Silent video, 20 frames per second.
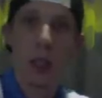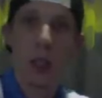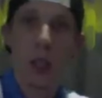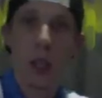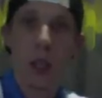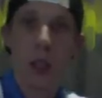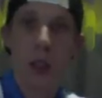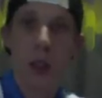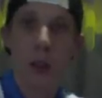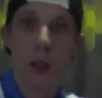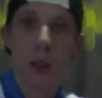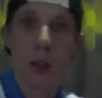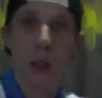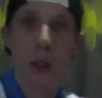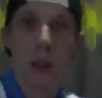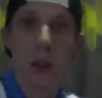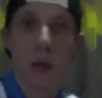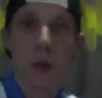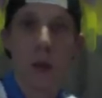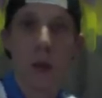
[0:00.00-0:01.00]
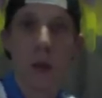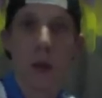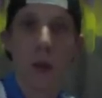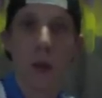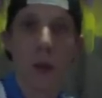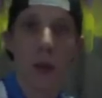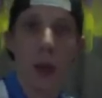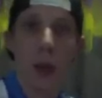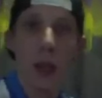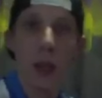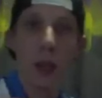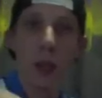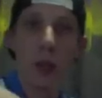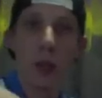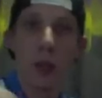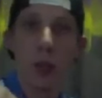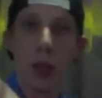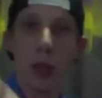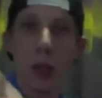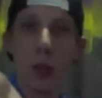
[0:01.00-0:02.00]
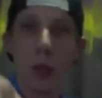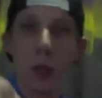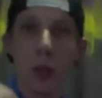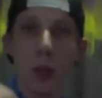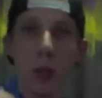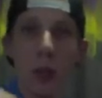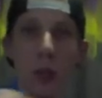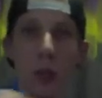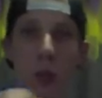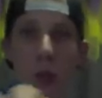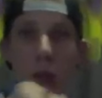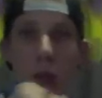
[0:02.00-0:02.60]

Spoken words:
I'll use this for hyzer flips